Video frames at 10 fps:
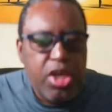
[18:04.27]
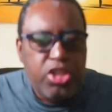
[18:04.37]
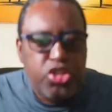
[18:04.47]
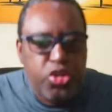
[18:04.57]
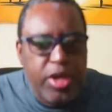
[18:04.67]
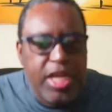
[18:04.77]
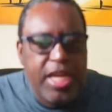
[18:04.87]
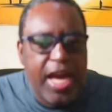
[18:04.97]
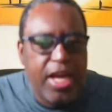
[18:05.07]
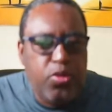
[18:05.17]

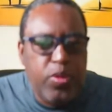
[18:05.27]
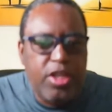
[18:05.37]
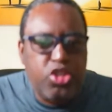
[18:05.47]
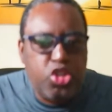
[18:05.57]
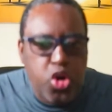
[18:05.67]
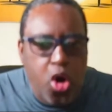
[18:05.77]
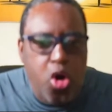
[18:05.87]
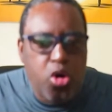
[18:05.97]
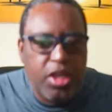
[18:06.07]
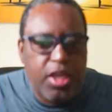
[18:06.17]
Trinidad will
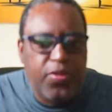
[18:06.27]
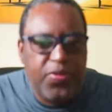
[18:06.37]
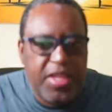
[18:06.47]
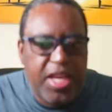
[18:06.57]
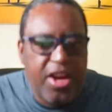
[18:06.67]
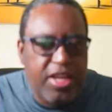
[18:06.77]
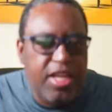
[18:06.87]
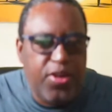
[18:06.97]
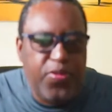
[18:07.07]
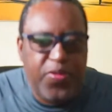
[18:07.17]
choke if they are
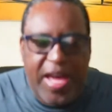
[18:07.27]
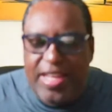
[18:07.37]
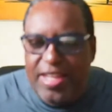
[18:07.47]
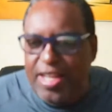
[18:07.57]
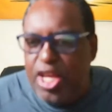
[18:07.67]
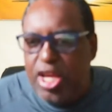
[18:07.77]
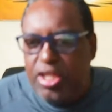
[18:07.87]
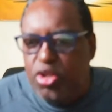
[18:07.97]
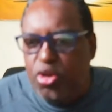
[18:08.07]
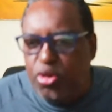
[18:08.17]
in the final.
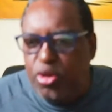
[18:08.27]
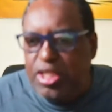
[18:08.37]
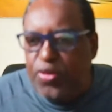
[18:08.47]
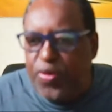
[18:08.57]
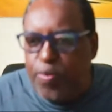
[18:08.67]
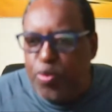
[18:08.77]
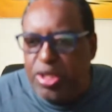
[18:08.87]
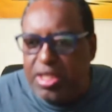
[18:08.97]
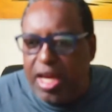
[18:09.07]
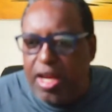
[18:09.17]
So Christopher
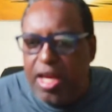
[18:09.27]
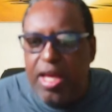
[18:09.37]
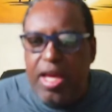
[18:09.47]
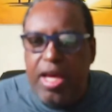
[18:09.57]
Bristol,